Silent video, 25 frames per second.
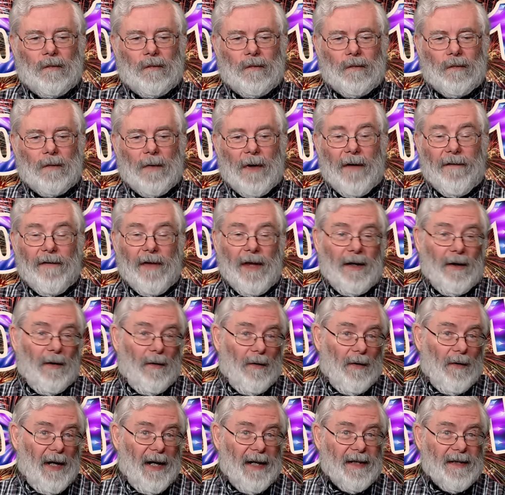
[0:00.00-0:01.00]
What if they don't
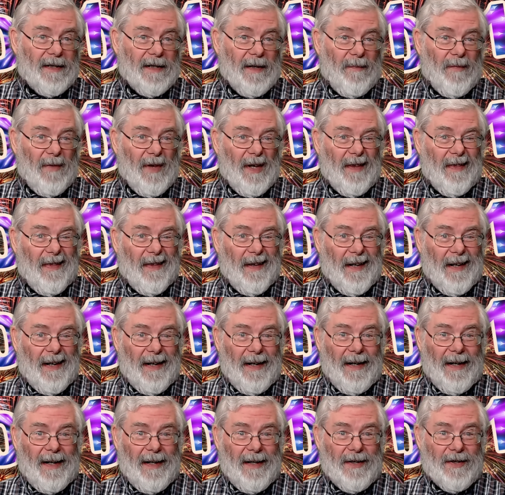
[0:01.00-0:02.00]
like something that
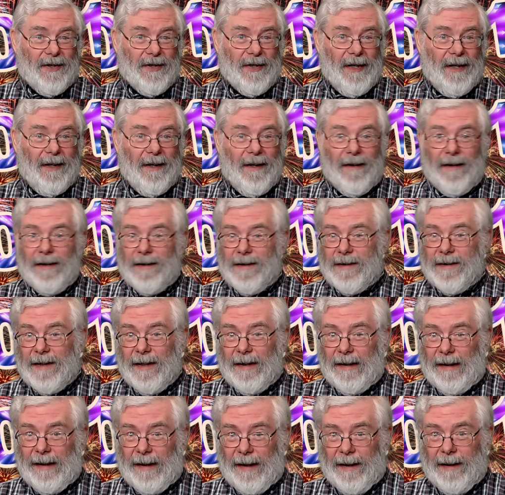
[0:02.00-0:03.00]
I share on
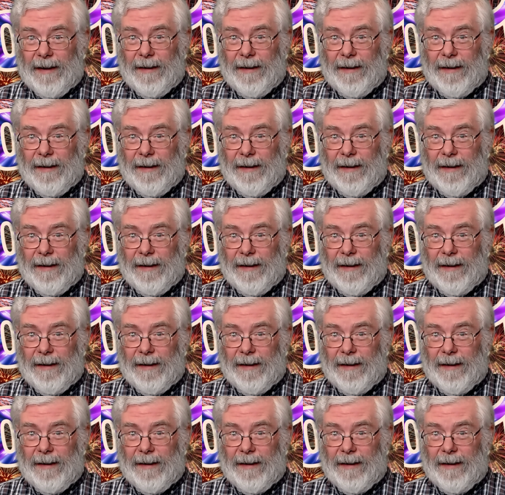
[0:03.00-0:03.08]
Sunday?